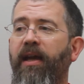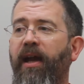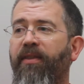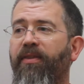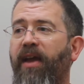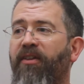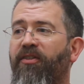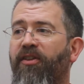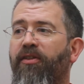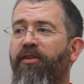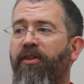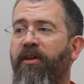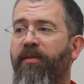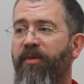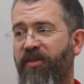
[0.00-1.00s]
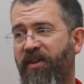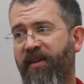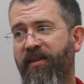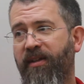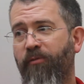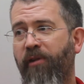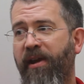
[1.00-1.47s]
And that's a
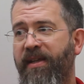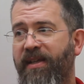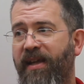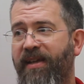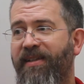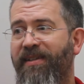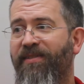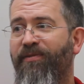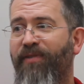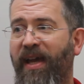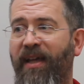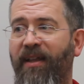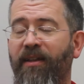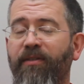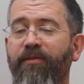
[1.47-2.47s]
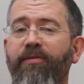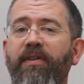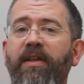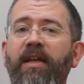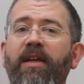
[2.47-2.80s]
thermostatic radiator valve.